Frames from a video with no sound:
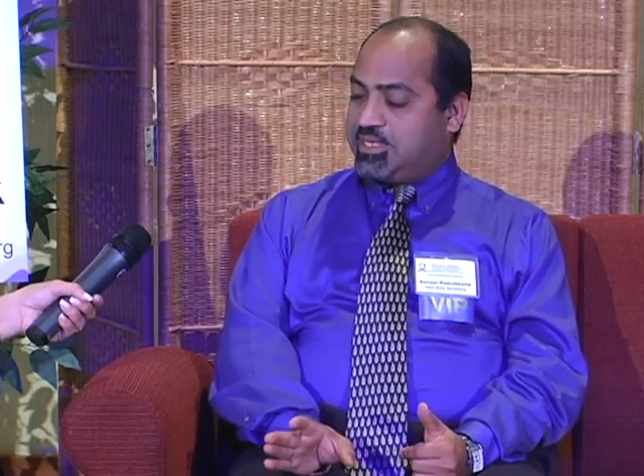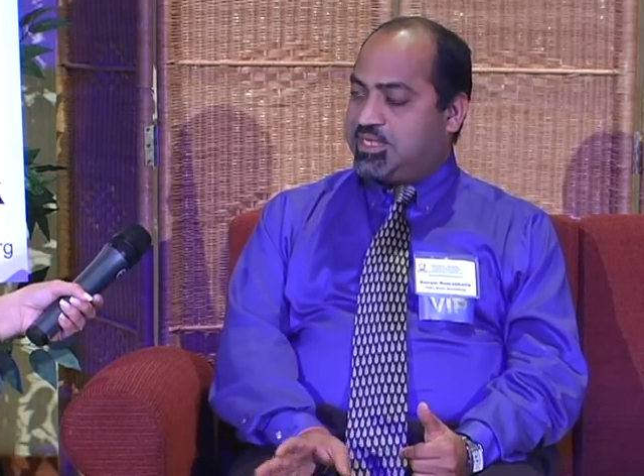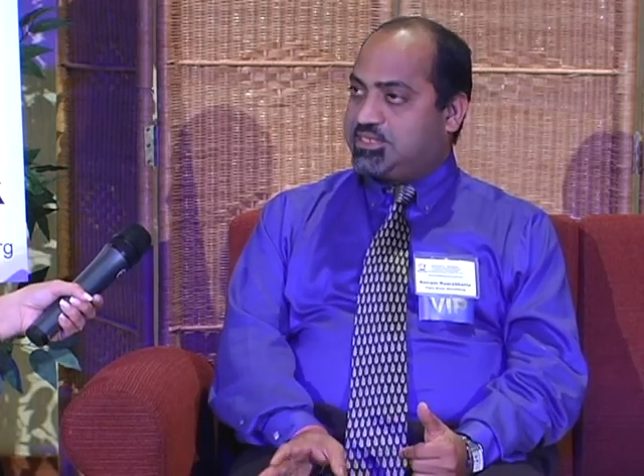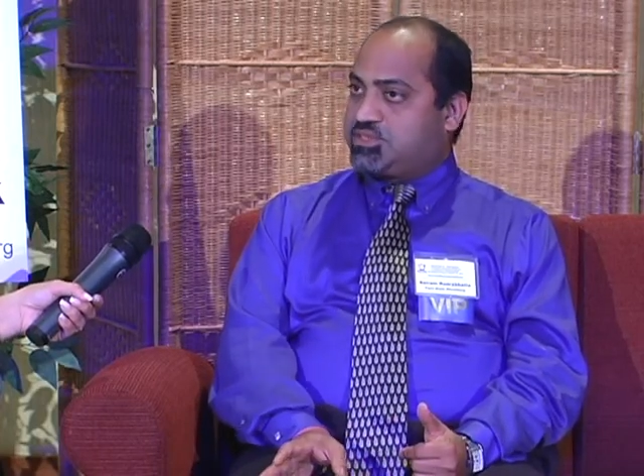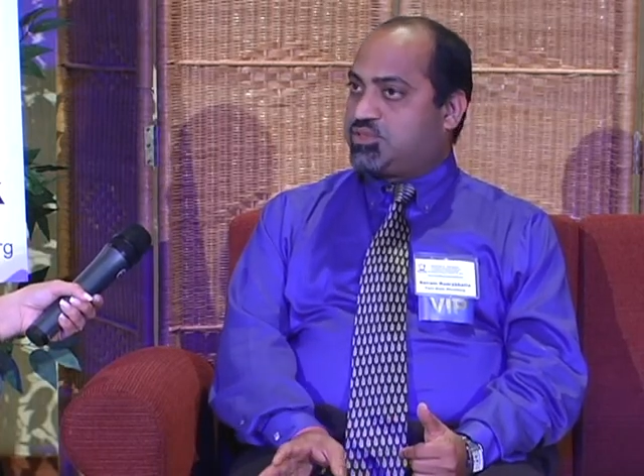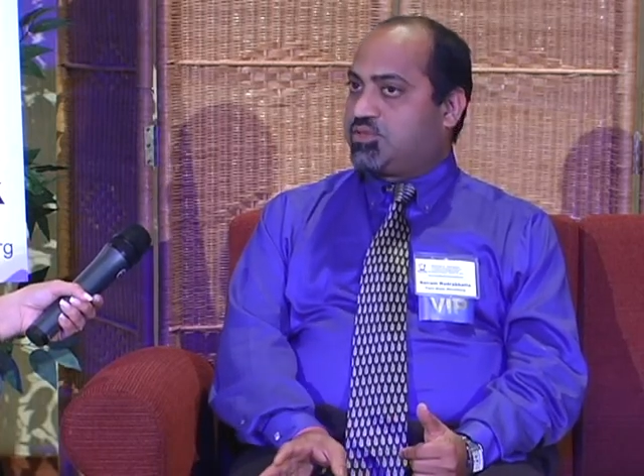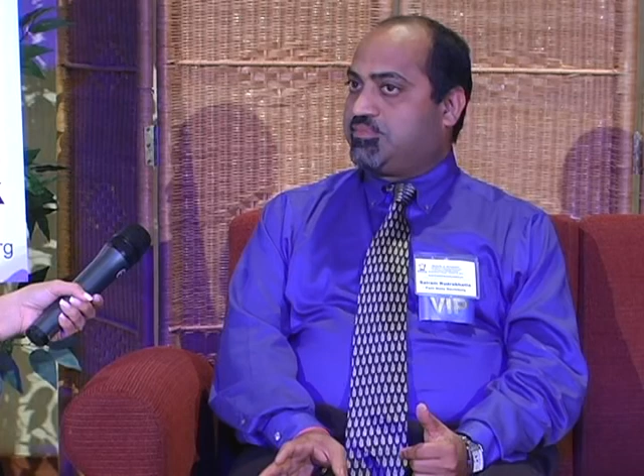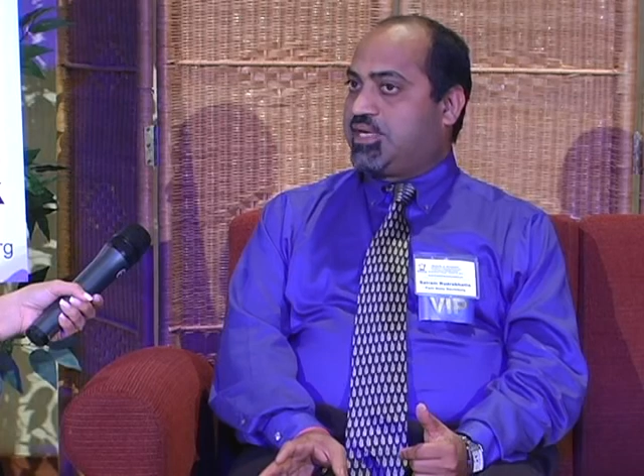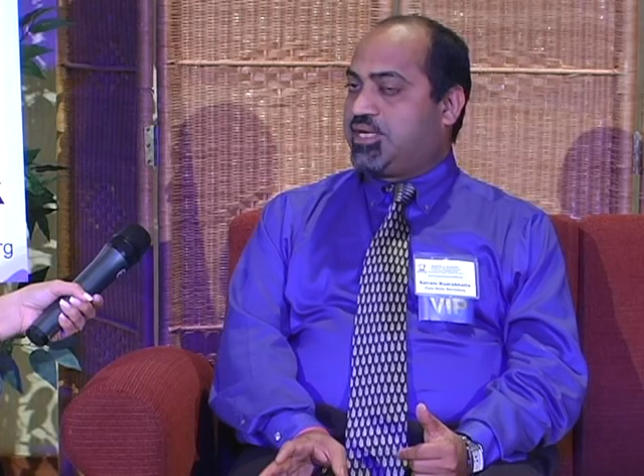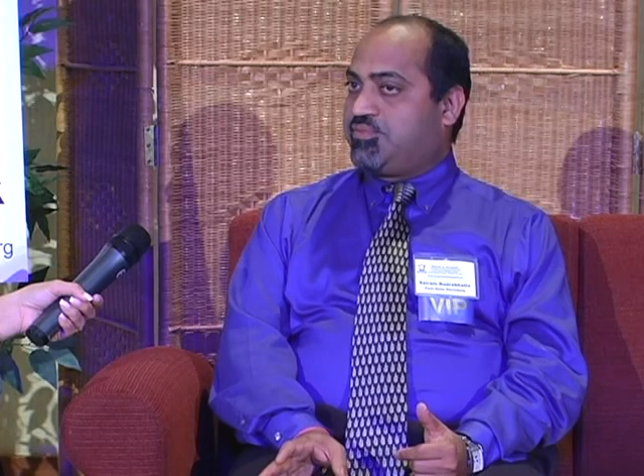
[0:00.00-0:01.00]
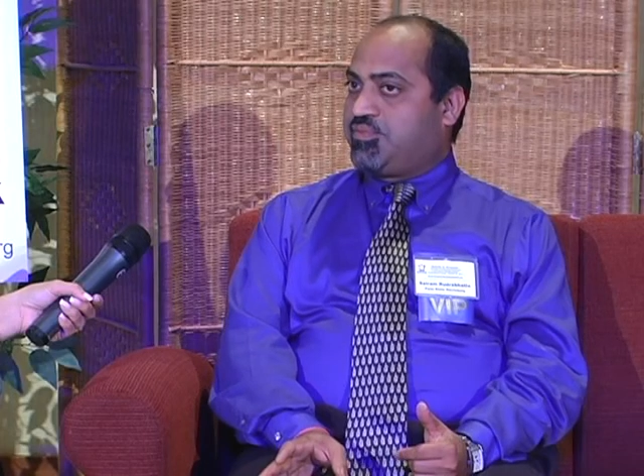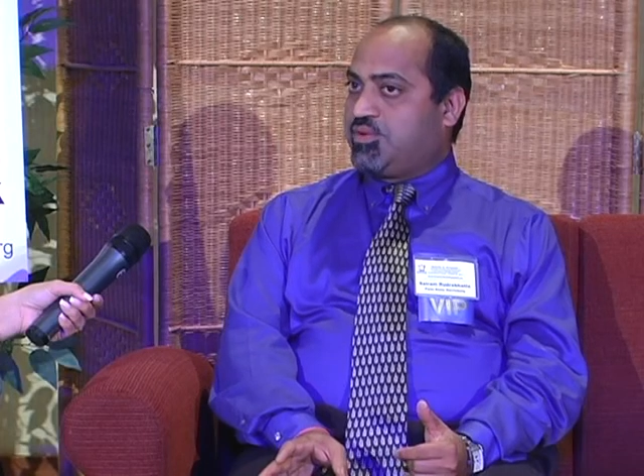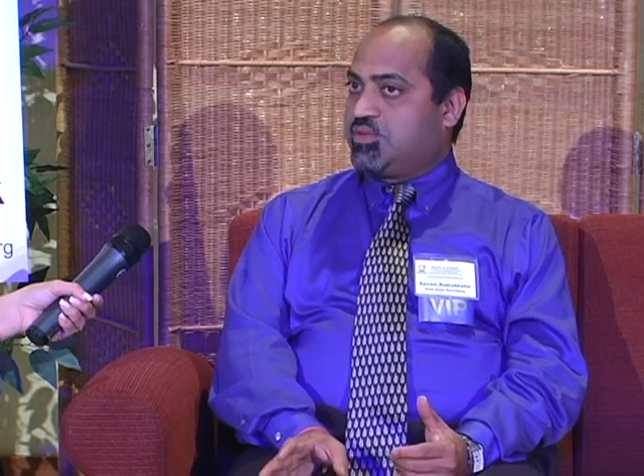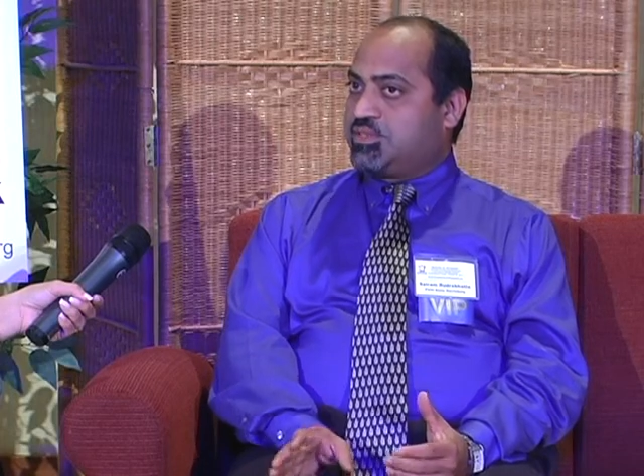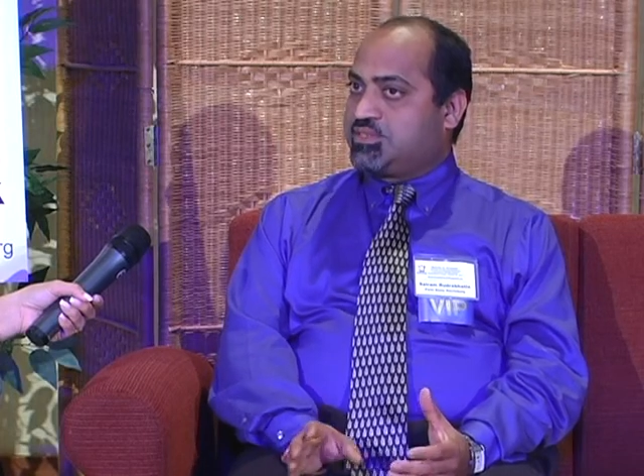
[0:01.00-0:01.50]
Keystone
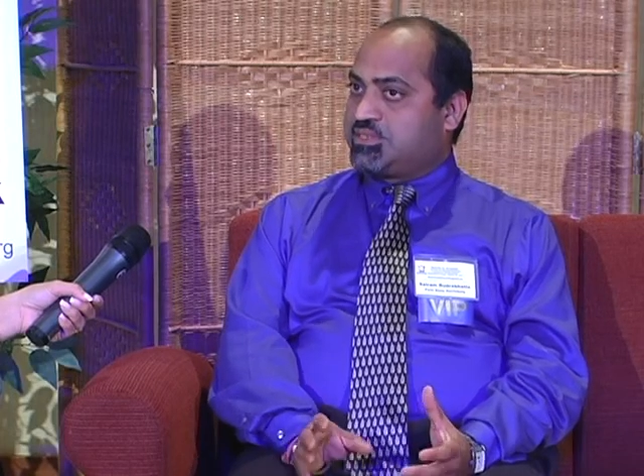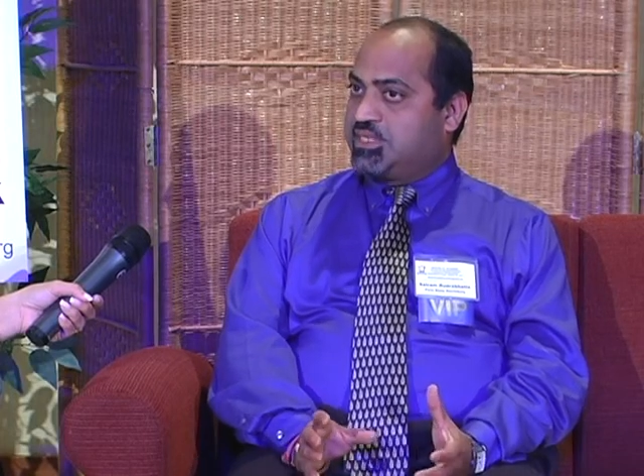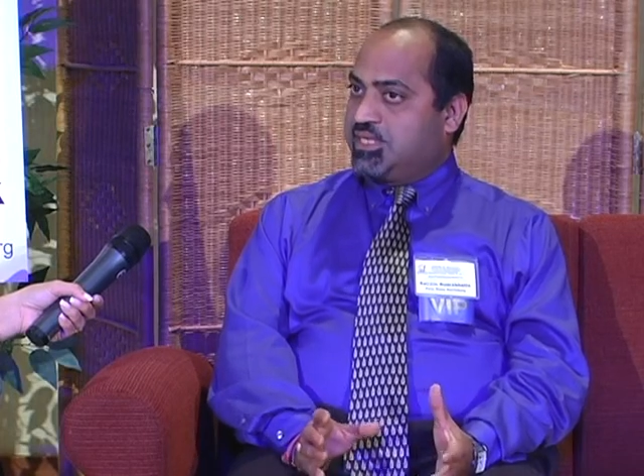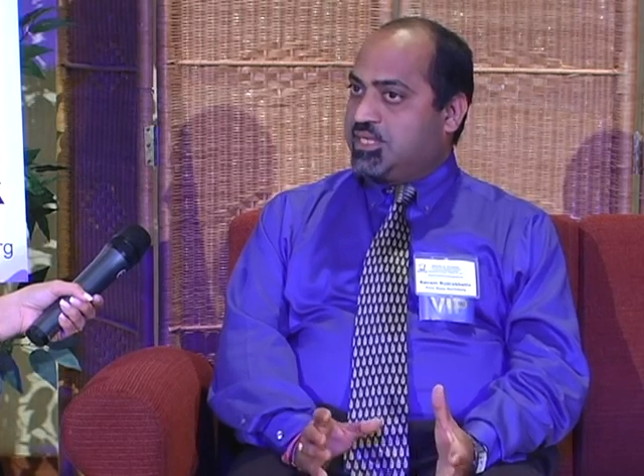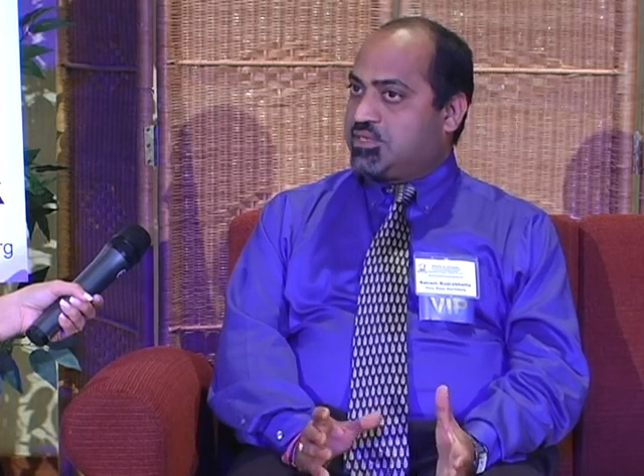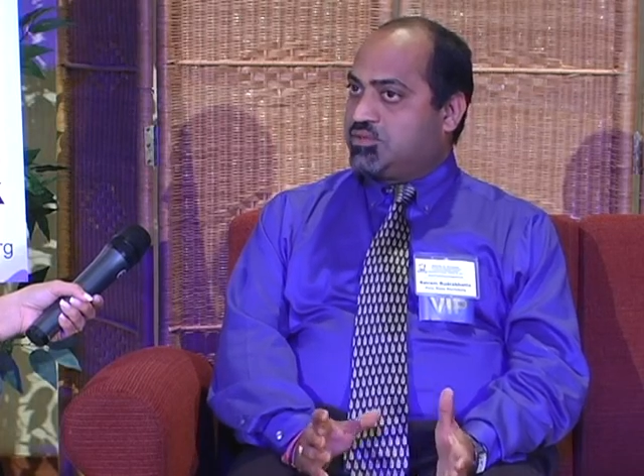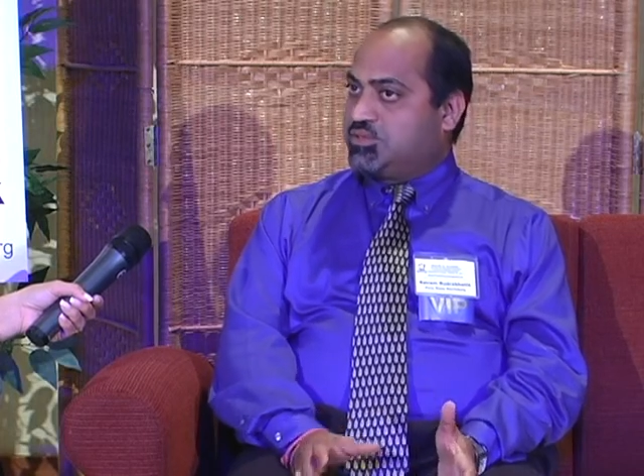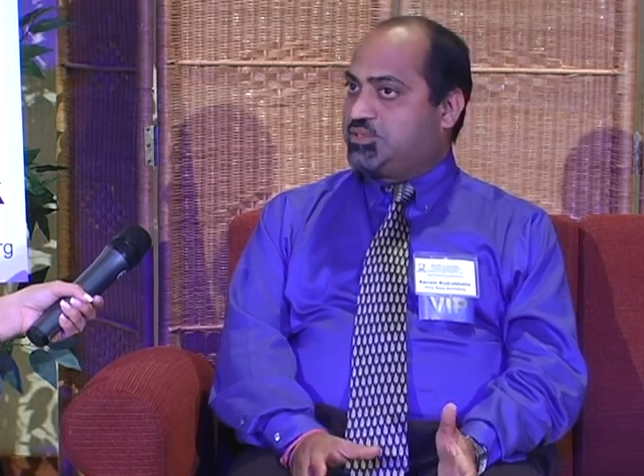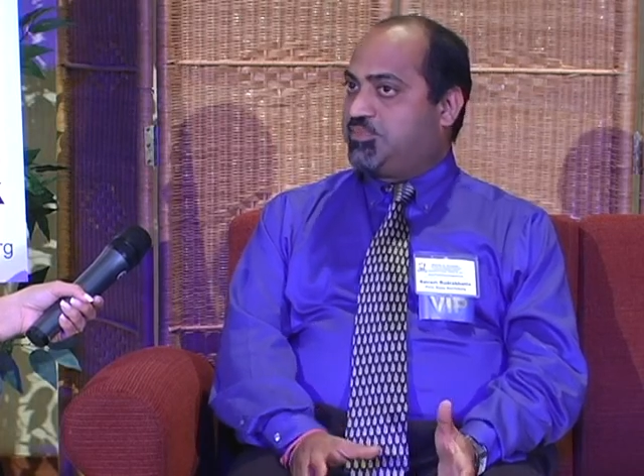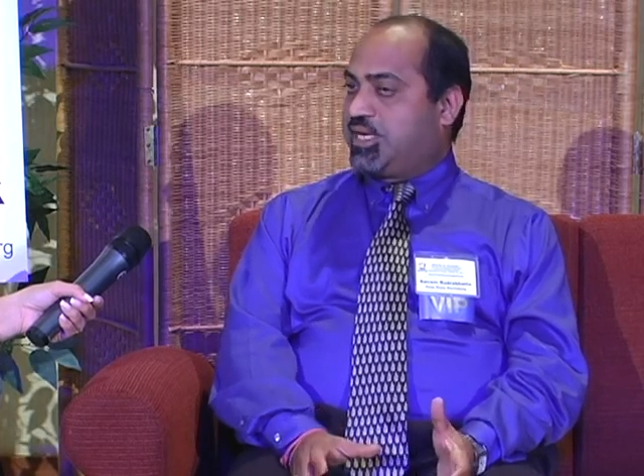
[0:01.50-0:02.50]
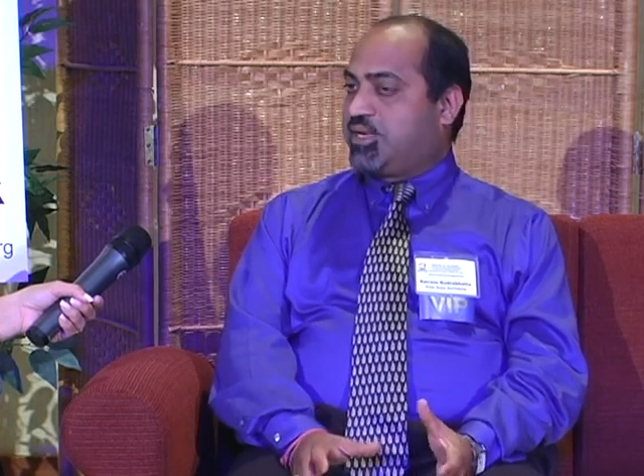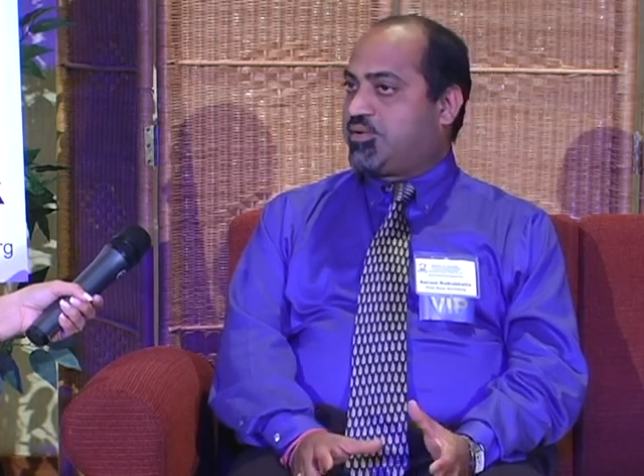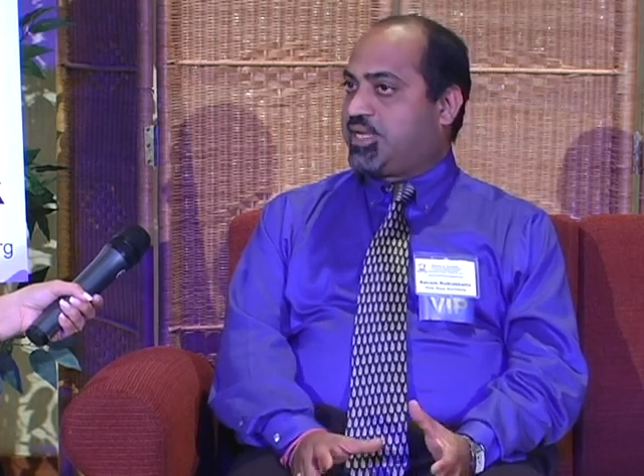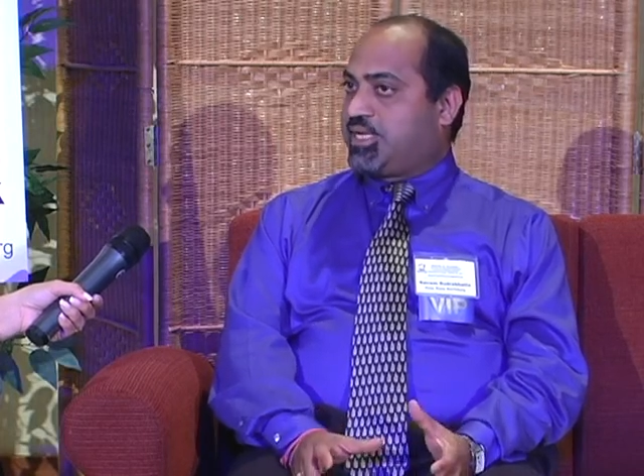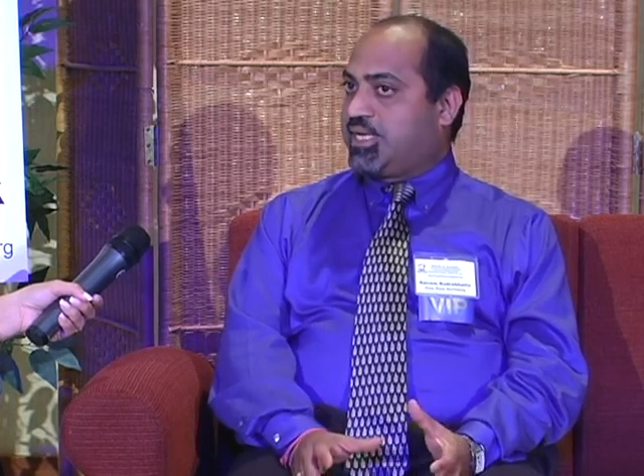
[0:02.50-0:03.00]
Biofuels, Kunj
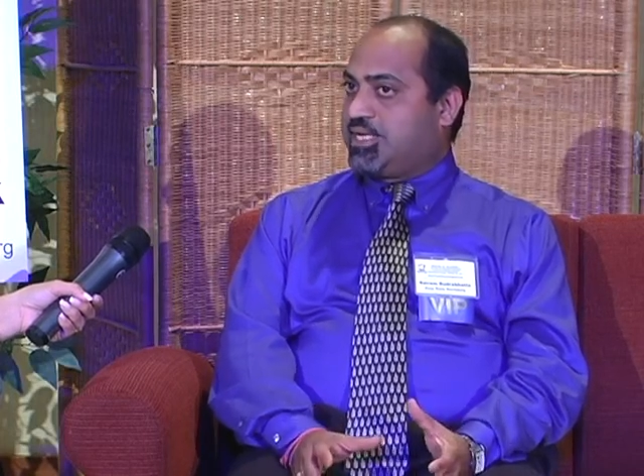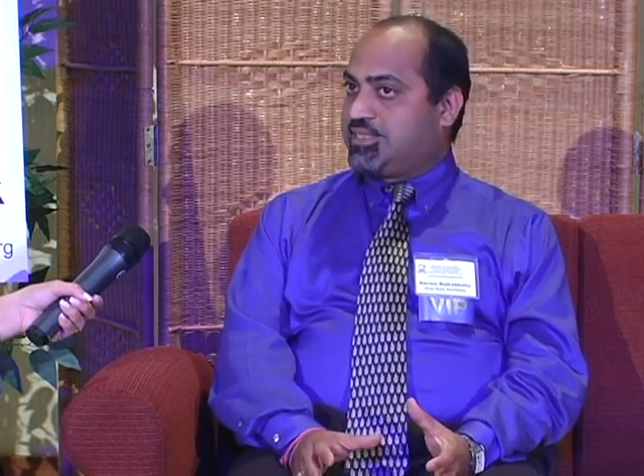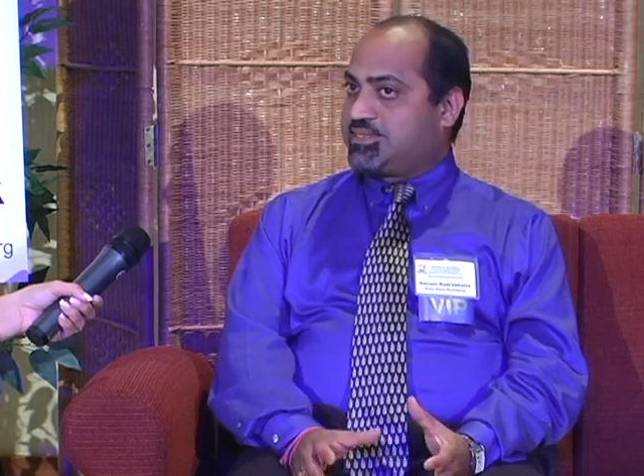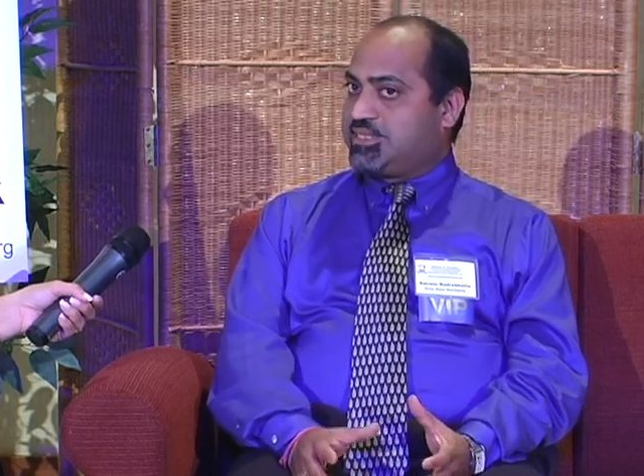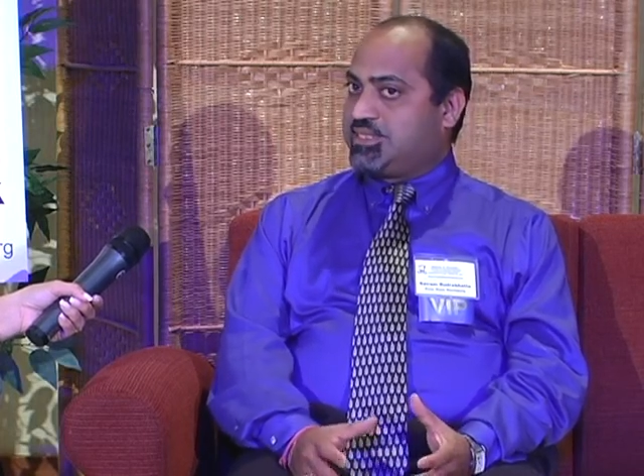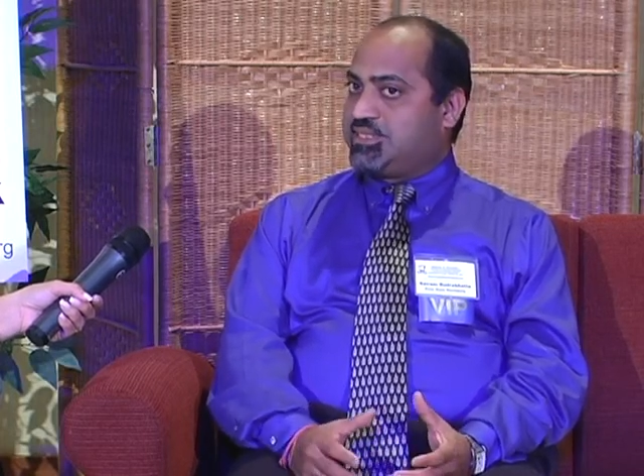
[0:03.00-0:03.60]
Biotech LLC.